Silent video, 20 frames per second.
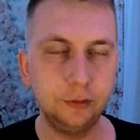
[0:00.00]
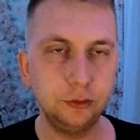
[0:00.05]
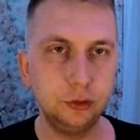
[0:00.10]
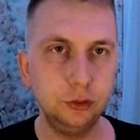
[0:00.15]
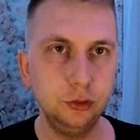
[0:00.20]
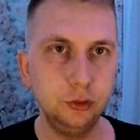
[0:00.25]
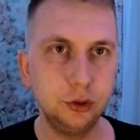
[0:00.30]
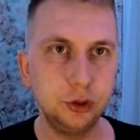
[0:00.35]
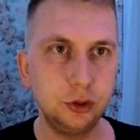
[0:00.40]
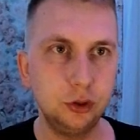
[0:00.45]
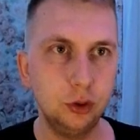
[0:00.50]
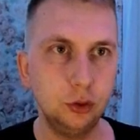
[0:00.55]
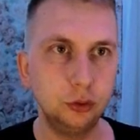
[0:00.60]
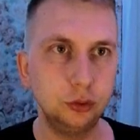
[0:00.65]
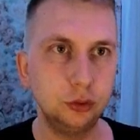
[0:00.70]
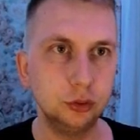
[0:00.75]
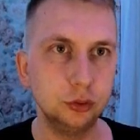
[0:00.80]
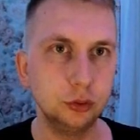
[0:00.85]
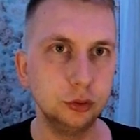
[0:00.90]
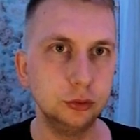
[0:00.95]
have to do is go
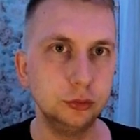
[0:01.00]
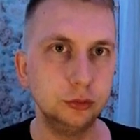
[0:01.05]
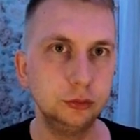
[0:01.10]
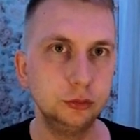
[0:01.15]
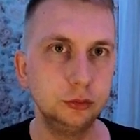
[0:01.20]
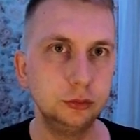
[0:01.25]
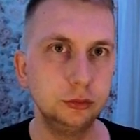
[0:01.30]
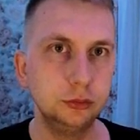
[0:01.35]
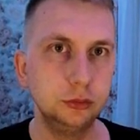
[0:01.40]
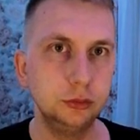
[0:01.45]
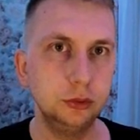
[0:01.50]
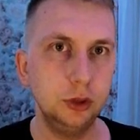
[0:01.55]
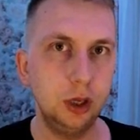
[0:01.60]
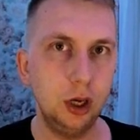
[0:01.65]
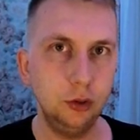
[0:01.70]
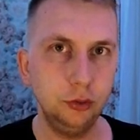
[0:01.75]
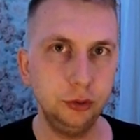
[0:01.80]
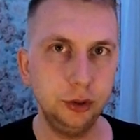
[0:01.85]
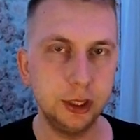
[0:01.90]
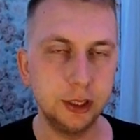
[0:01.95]
to
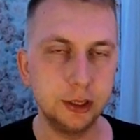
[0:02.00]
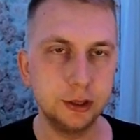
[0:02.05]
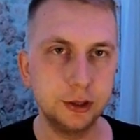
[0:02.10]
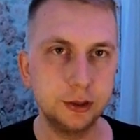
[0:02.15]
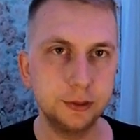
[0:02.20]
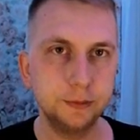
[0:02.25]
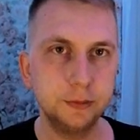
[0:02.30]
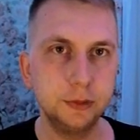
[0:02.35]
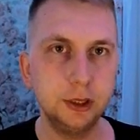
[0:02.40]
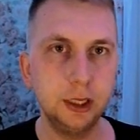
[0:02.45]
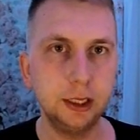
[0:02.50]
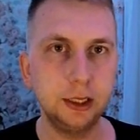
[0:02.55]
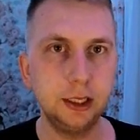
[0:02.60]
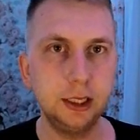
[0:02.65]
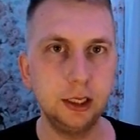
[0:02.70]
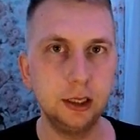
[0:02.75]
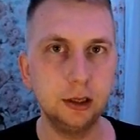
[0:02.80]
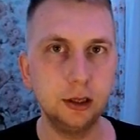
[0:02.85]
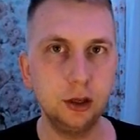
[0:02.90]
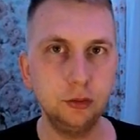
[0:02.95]
audience, and
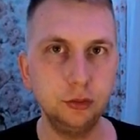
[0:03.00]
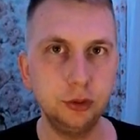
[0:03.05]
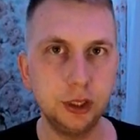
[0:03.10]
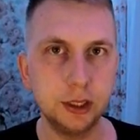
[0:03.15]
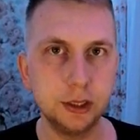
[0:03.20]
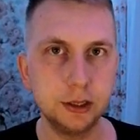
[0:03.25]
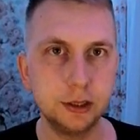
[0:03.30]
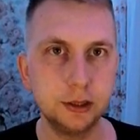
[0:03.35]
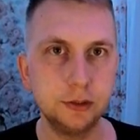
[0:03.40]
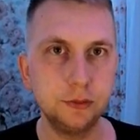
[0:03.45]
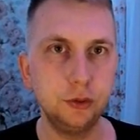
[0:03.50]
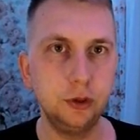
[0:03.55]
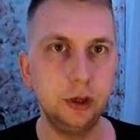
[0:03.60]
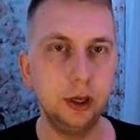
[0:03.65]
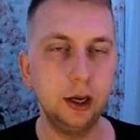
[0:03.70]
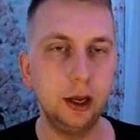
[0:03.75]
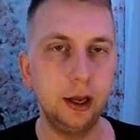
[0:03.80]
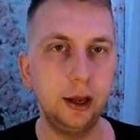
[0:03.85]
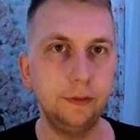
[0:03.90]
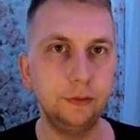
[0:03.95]
here in audience, you're
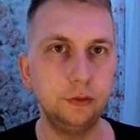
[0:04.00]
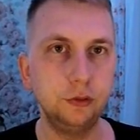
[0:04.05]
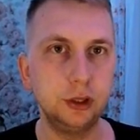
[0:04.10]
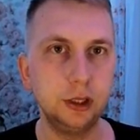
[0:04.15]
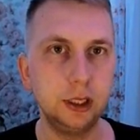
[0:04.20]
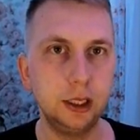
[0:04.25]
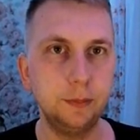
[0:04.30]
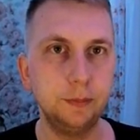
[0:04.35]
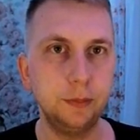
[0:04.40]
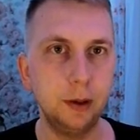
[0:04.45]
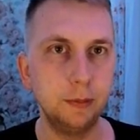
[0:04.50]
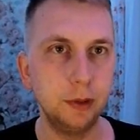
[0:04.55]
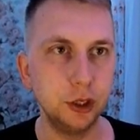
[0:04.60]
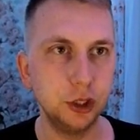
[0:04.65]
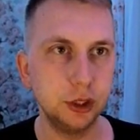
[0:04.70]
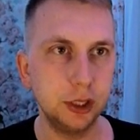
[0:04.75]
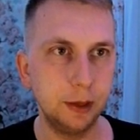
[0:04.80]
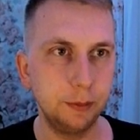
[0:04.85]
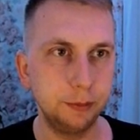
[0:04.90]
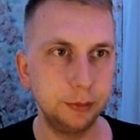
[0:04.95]
gonna have to click
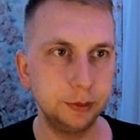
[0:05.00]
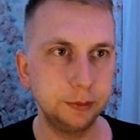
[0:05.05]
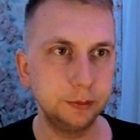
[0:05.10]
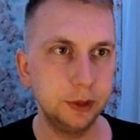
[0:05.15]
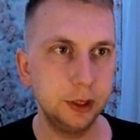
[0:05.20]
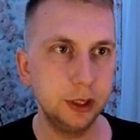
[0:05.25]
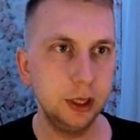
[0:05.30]
publish app,